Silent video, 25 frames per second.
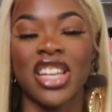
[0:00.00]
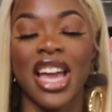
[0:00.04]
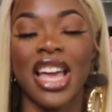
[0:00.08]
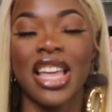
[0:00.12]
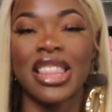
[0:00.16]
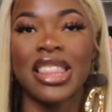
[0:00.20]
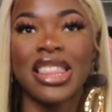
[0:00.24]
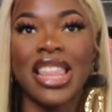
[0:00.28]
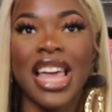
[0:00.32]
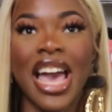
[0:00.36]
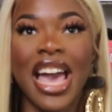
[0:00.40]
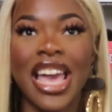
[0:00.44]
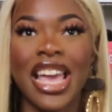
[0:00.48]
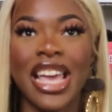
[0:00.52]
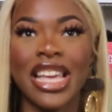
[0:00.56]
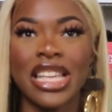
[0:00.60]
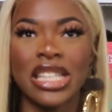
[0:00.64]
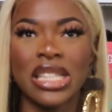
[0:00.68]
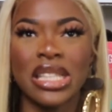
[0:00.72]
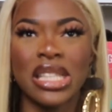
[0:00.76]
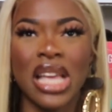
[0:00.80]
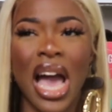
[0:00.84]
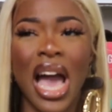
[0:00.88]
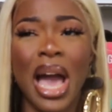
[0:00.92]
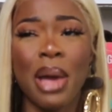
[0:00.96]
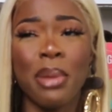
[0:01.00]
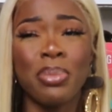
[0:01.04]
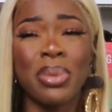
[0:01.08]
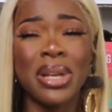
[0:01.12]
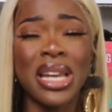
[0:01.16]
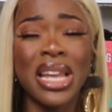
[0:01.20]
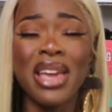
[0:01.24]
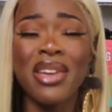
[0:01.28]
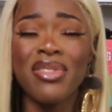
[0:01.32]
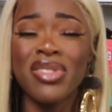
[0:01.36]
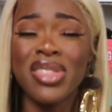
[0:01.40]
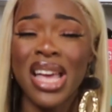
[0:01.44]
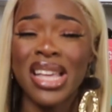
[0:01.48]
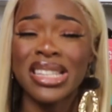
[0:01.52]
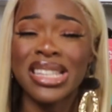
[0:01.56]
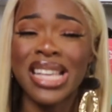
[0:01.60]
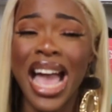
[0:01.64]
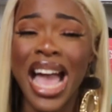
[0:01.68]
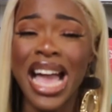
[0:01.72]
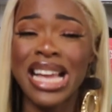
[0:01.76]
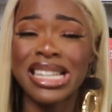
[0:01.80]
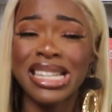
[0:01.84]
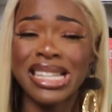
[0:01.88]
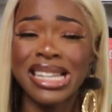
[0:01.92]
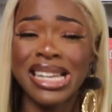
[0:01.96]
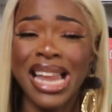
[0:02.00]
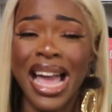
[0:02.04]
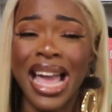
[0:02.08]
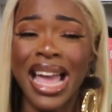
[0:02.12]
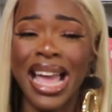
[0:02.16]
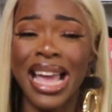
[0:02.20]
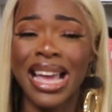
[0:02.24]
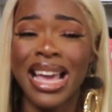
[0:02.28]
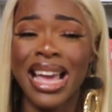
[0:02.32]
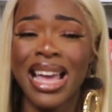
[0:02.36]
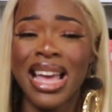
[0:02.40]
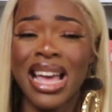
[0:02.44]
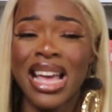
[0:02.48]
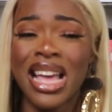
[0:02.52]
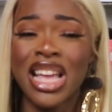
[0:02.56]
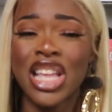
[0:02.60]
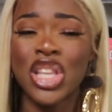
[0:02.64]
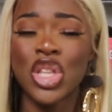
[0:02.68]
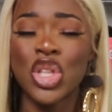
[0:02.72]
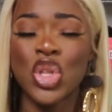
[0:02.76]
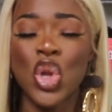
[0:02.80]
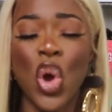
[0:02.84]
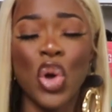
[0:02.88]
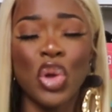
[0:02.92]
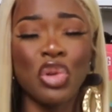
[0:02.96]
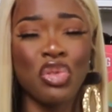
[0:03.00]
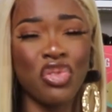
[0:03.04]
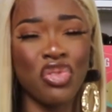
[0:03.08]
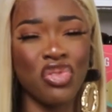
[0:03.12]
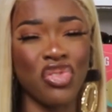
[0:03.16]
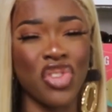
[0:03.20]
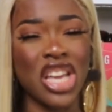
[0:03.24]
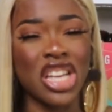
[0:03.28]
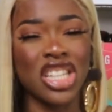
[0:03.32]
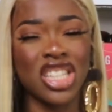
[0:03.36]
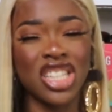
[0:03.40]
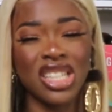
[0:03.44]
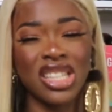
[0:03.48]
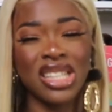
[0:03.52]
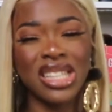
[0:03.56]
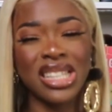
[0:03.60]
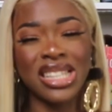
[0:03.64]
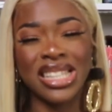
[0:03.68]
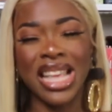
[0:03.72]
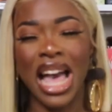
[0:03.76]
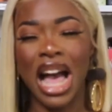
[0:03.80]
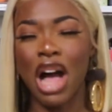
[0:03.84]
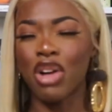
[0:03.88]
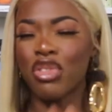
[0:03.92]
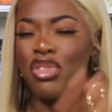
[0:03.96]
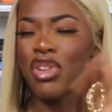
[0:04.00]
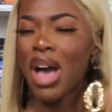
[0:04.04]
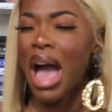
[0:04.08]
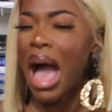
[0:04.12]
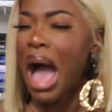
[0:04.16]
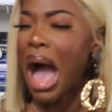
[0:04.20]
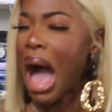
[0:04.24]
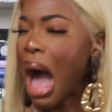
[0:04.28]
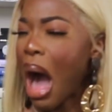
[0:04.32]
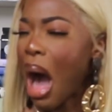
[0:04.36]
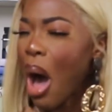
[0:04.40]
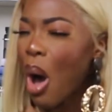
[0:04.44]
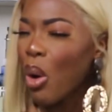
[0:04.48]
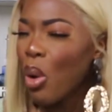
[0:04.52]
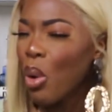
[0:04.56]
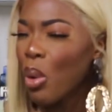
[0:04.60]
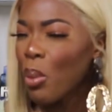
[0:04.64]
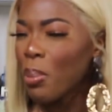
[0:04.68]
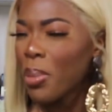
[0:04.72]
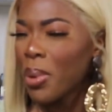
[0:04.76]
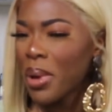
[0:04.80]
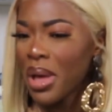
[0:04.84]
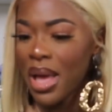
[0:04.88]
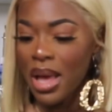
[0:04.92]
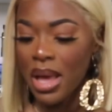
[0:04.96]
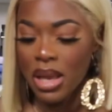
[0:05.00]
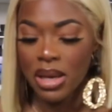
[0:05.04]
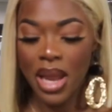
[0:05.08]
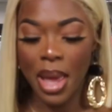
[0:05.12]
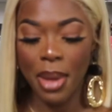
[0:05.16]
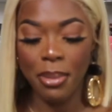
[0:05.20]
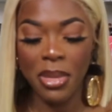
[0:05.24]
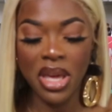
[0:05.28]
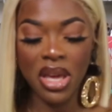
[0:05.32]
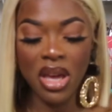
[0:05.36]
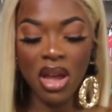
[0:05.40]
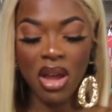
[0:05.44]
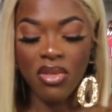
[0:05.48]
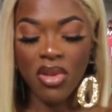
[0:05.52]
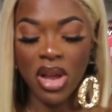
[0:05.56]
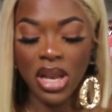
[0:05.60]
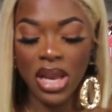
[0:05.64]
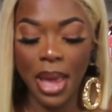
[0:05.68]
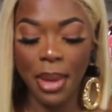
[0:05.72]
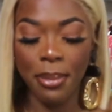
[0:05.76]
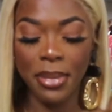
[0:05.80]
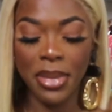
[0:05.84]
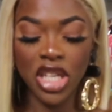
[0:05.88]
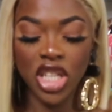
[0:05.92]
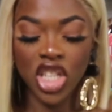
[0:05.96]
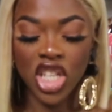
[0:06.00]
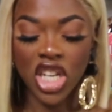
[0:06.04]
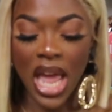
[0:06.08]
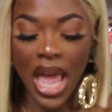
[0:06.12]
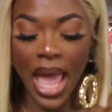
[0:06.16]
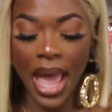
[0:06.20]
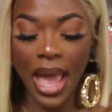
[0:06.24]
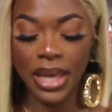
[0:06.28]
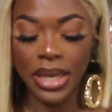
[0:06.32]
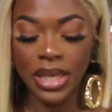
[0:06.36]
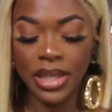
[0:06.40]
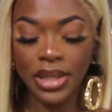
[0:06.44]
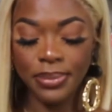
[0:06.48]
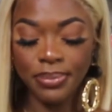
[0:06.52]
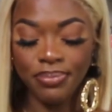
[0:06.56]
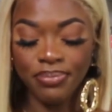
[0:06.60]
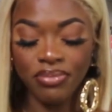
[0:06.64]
and that is, I believe that's actually like non-fiction self-help. Let me check.